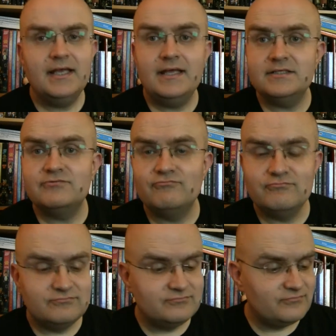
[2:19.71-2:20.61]
It's
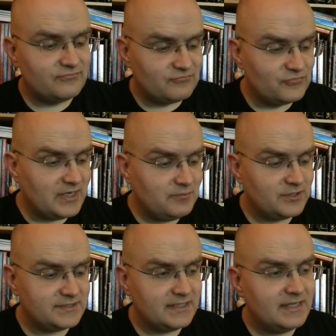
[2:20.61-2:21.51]
really
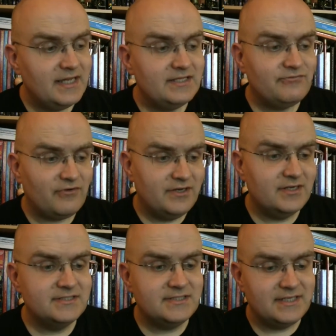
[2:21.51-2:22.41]
pretty. It's very
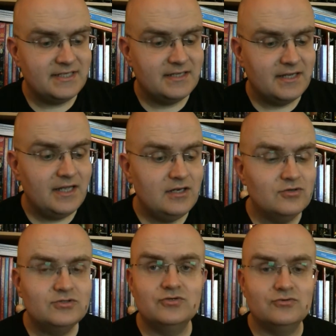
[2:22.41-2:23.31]
nice indeed. It
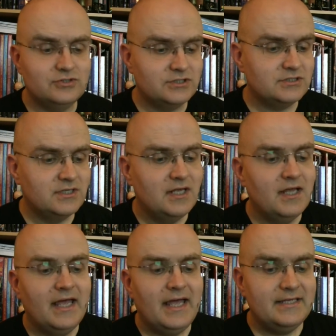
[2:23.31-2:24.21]
looks gorgeous.
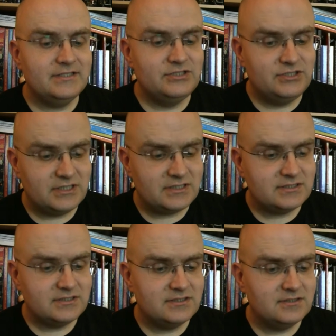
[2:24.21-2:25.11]
It's
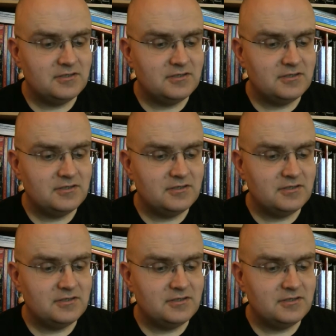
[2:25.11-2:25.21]
just